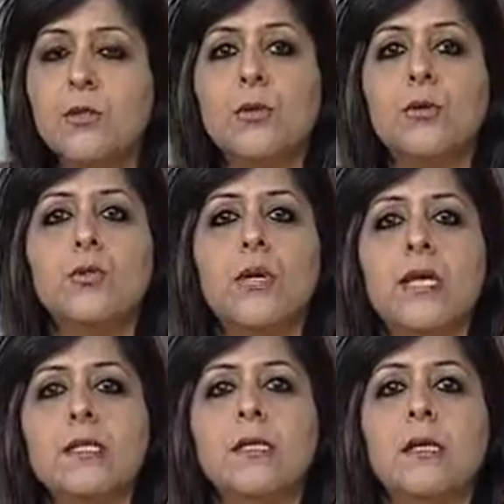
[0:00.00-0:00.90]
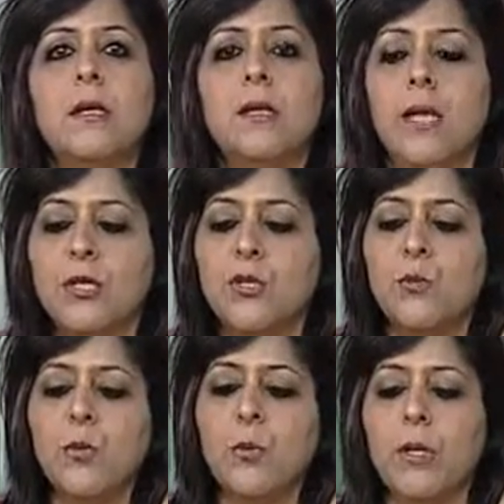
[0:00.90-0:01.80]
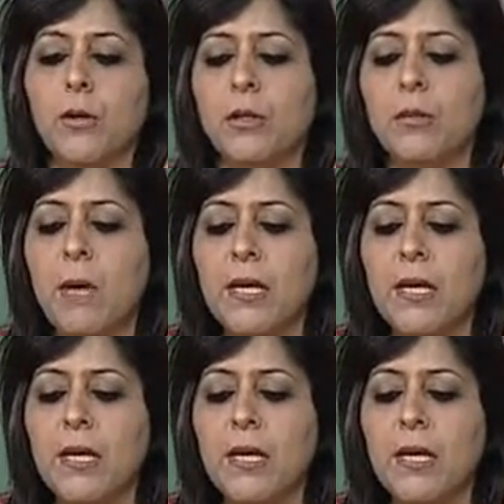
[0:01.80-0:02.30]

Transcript: So today's uh, lecture would be on